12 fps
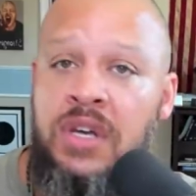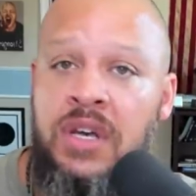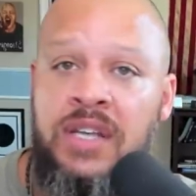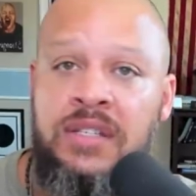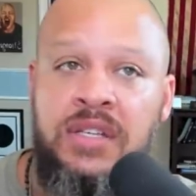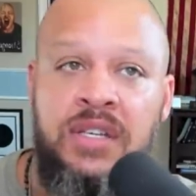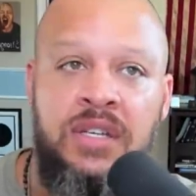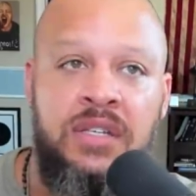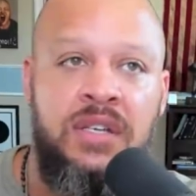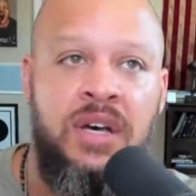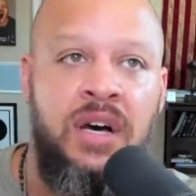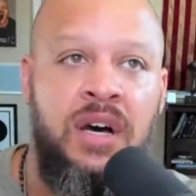is is
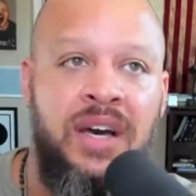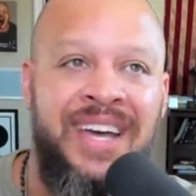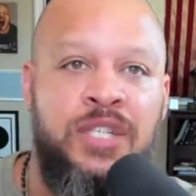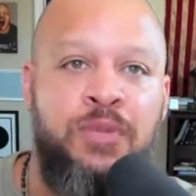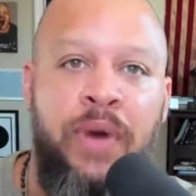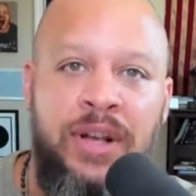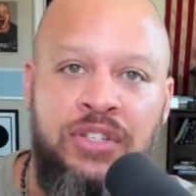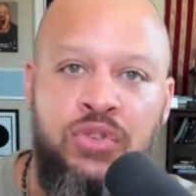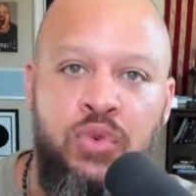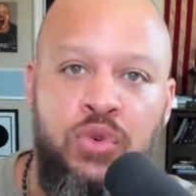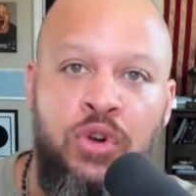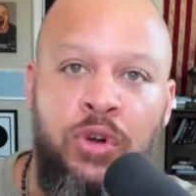uh, expressed
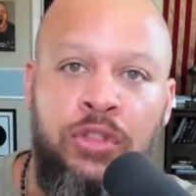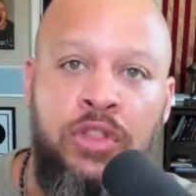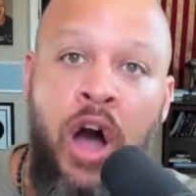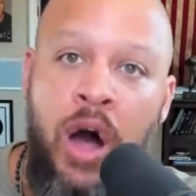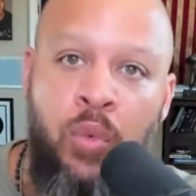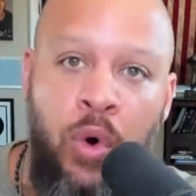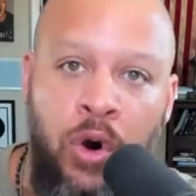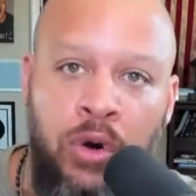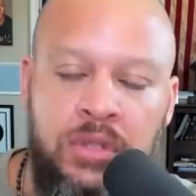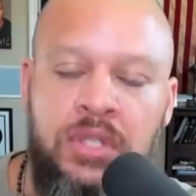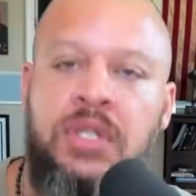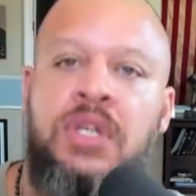through your thought world.